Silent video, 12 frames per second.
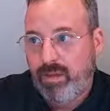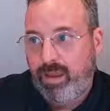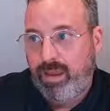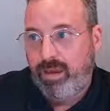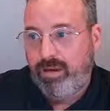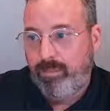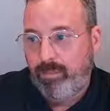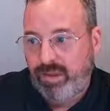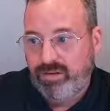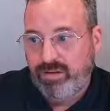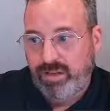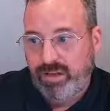and it
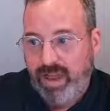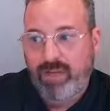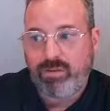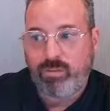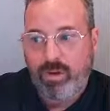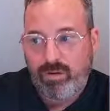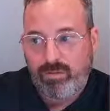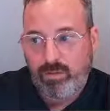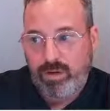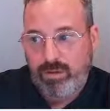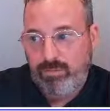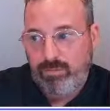basically adds 1 to it.